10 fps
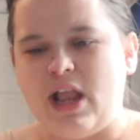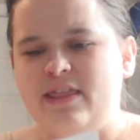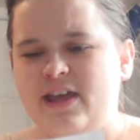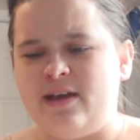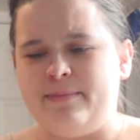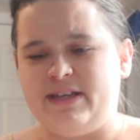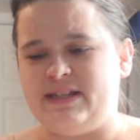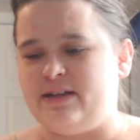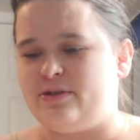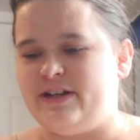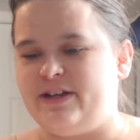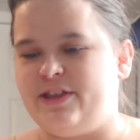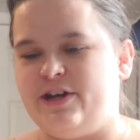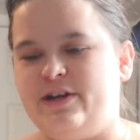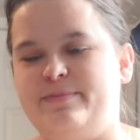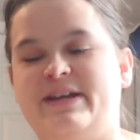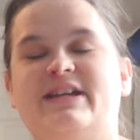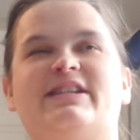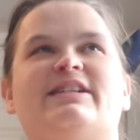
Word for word: the Amazing Readathon because